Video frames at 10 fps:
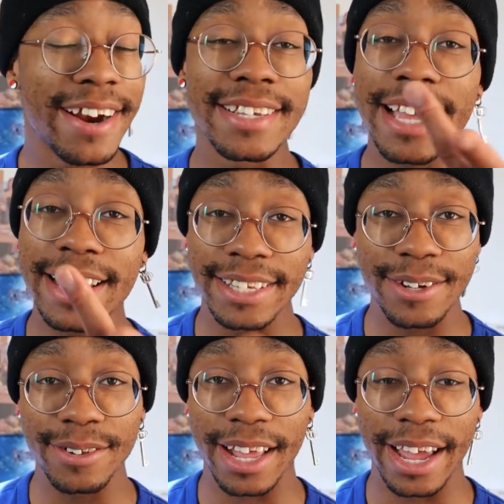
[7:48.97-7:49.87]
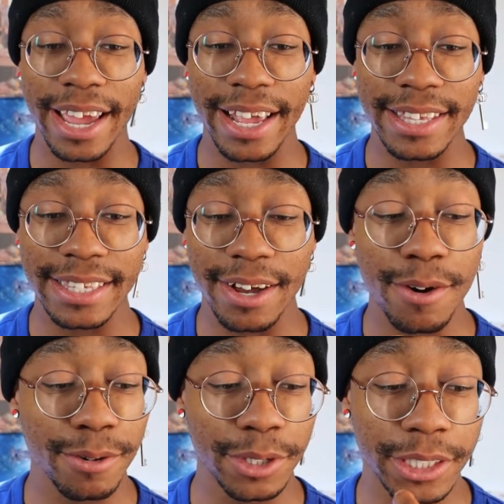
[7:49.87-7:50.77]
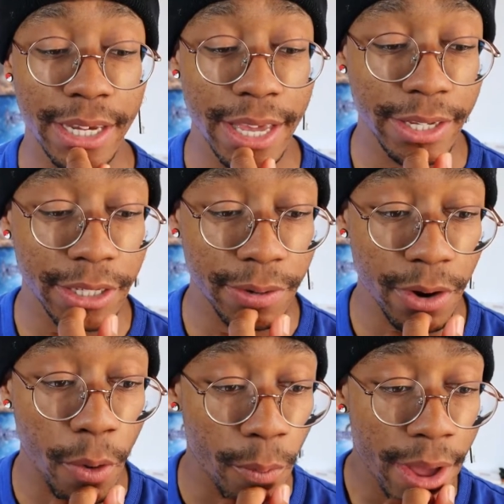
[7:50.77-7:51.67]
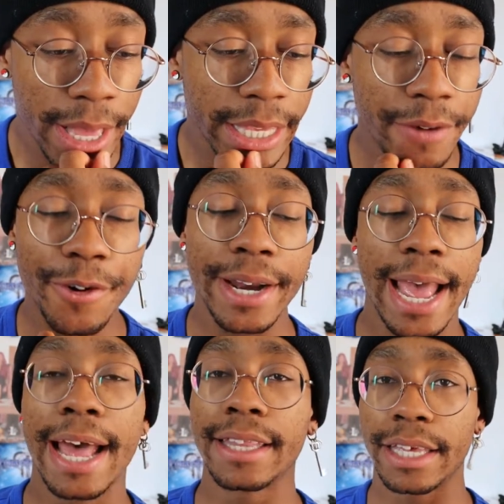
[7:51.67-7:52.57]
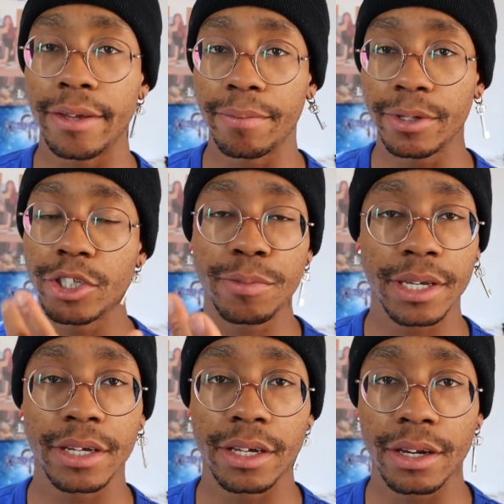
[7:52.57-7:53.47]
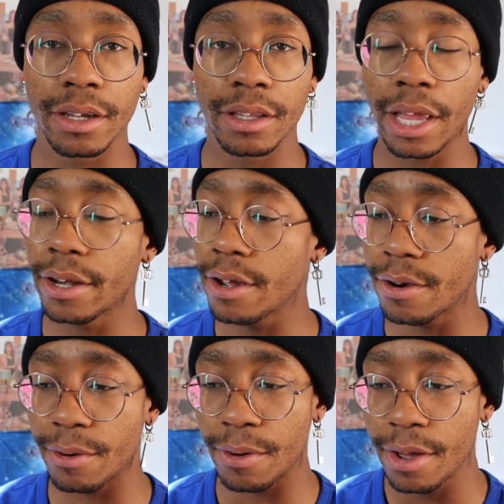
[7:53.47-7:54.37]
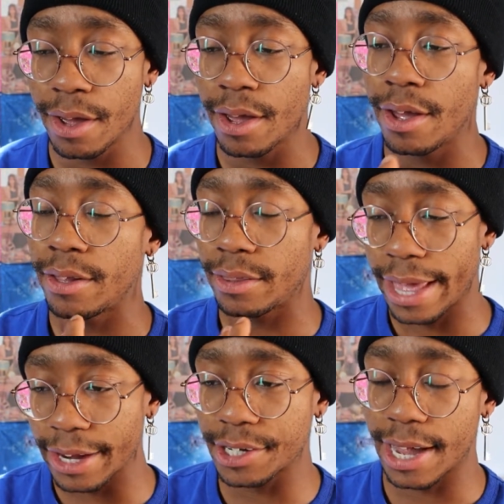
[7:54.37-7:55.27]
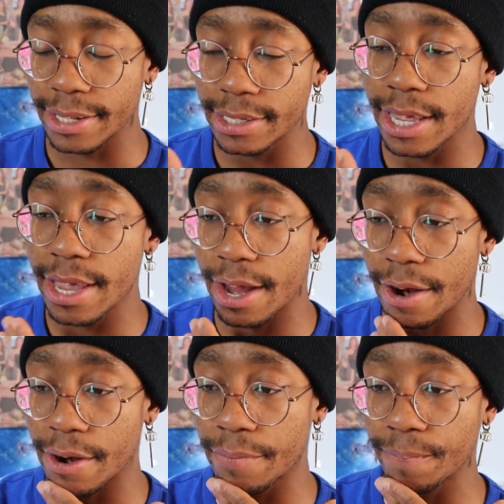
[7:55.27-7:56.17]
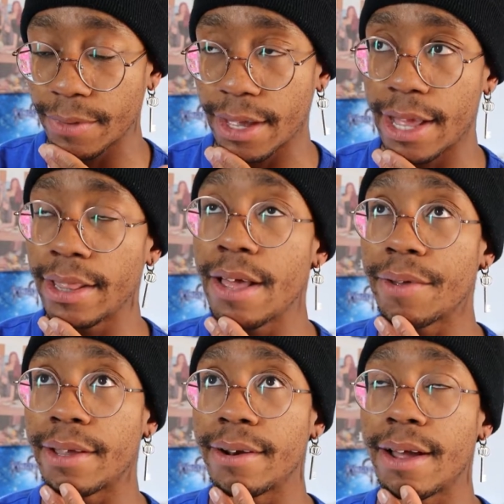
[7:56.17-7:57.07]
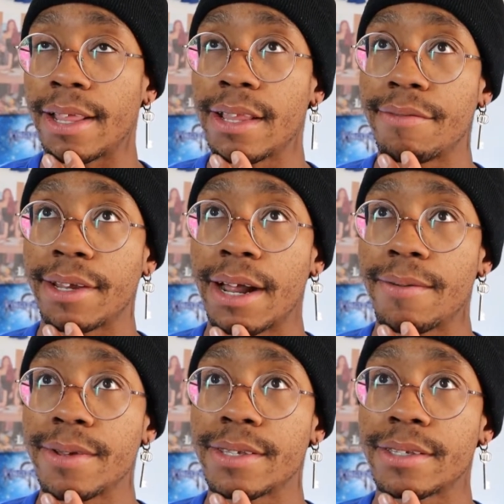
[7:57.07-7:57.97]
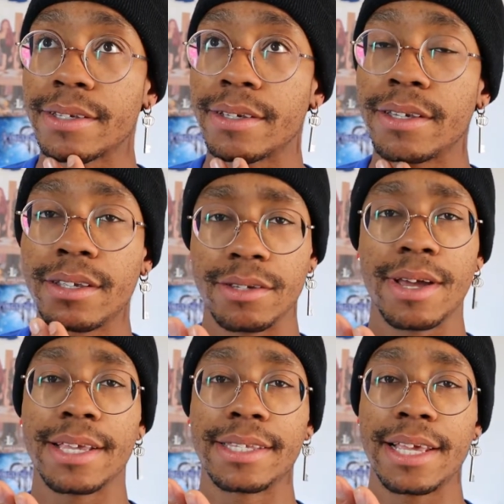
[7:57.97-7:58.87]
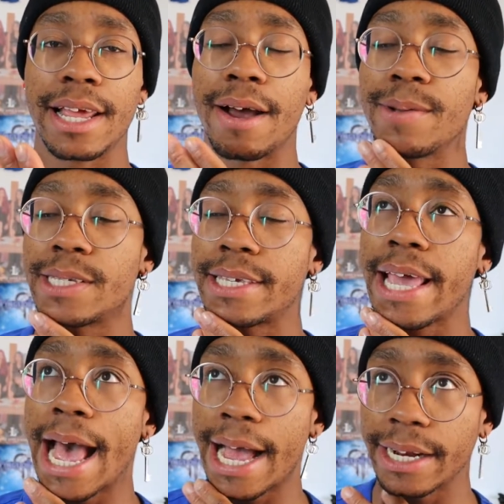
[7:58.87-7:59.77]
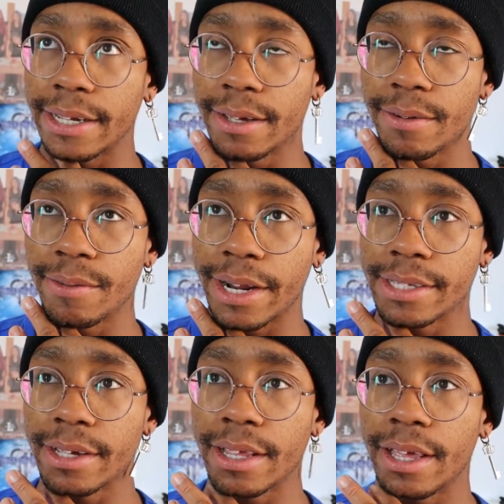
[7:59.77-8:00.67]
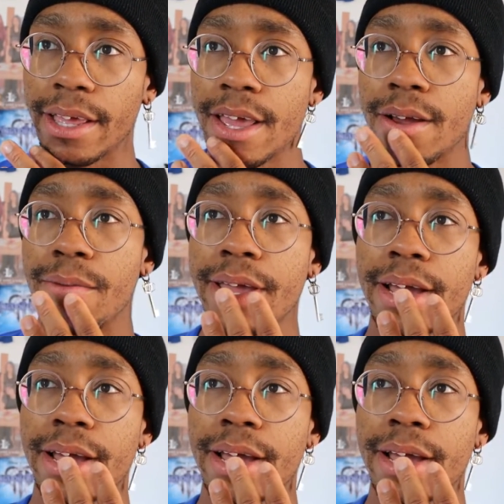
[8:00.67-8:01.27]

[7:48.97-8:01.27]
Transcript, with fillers: Here's like two lines, oh shit, she, oh, give her an ad lib, she'll be good. Like, no, they actually got the sing here. I love it, I love it. I was, you guys seen it, I was gagged when I saw that. We